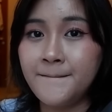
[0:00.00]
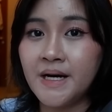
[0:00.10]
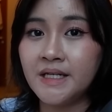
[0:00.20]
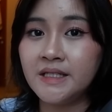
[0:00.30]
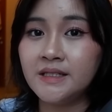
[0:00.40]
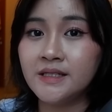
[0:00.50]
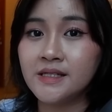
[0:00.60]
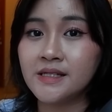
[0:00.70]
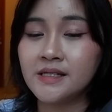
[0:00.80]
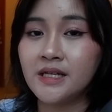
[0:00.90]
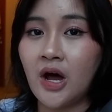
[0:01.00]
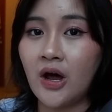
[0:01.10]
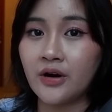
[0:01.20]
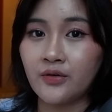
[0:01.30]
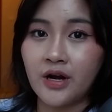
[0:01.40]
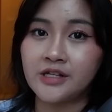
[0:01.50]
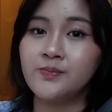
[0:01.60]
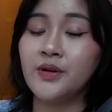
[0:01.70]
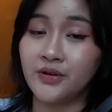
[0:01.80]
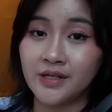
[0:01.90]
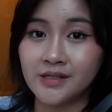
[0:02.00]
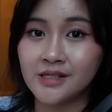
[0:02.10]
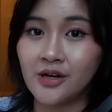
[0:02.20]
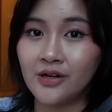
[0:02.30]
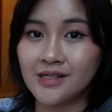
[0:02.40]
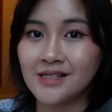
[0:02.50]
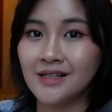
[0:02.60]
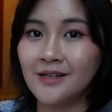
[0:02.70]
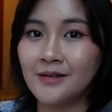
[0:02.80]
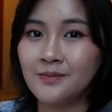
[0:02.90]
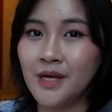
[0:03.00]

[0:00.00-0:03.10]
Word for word: But just not a great experience, honestly.